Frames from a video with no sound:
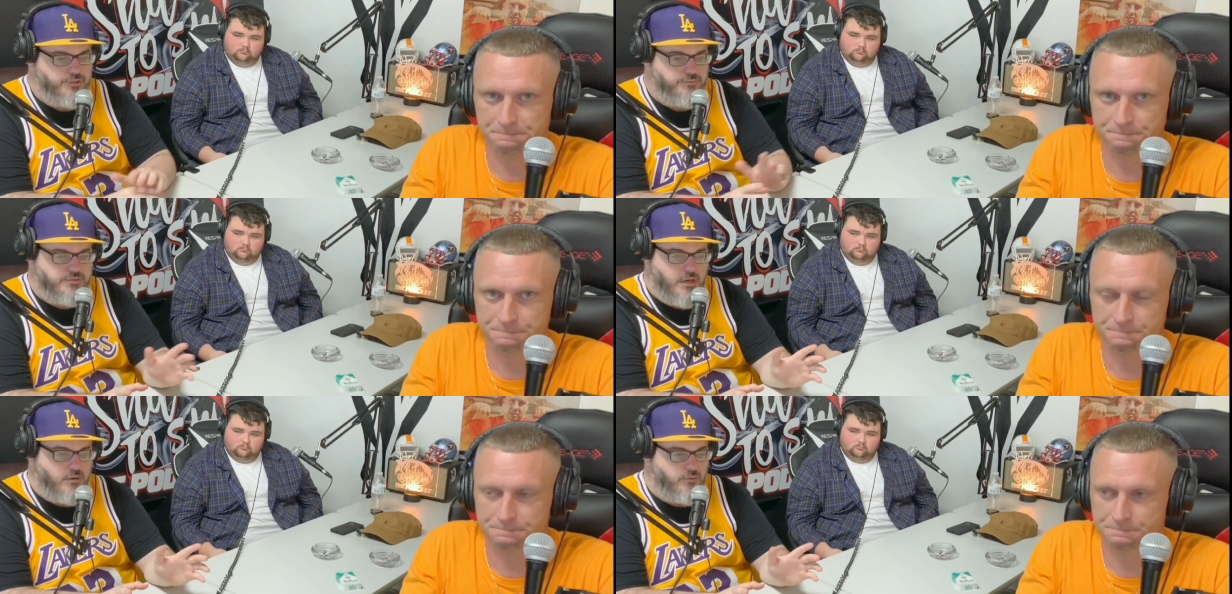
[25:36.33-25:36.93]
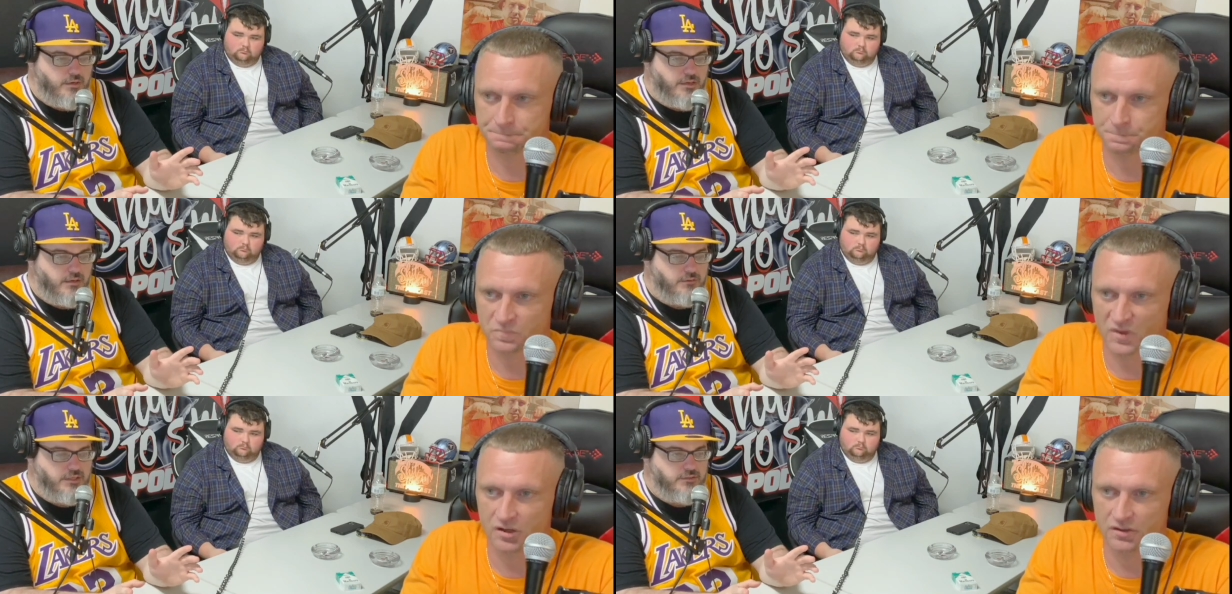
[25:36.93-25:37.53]
Speaker 1: songwriter now in
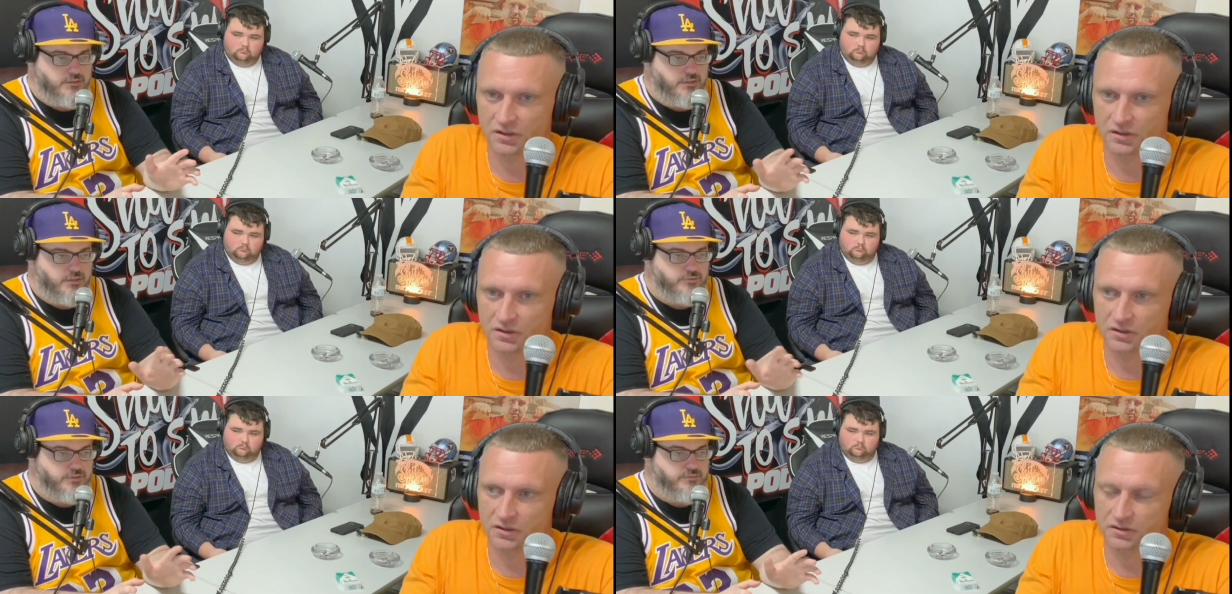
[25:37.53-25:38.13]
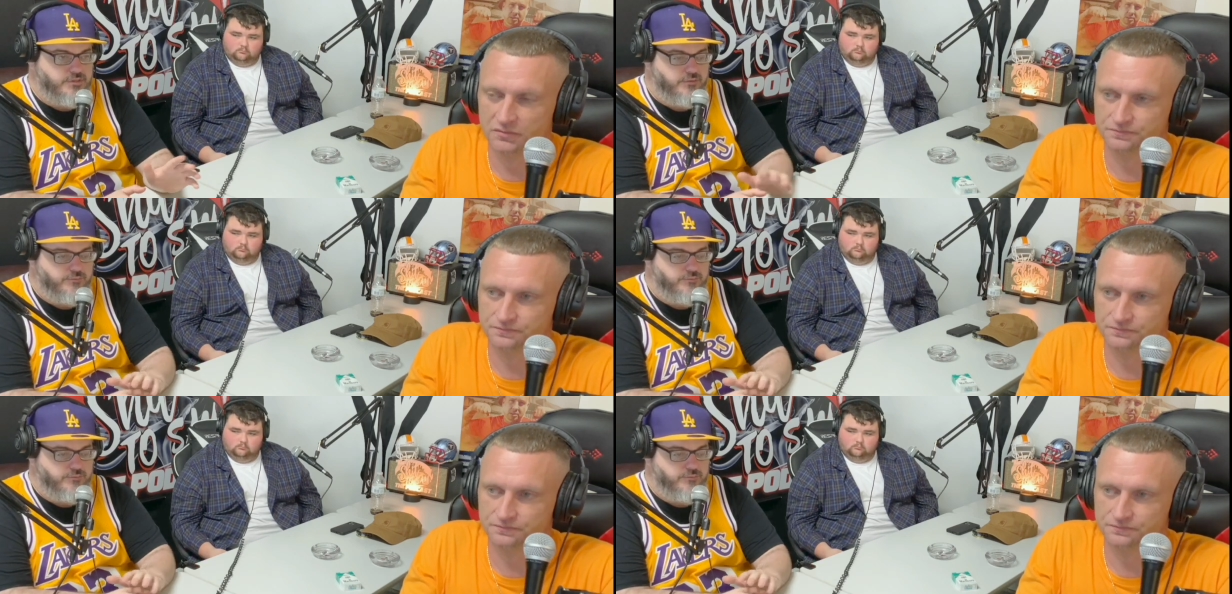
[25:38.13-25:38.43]
the country, same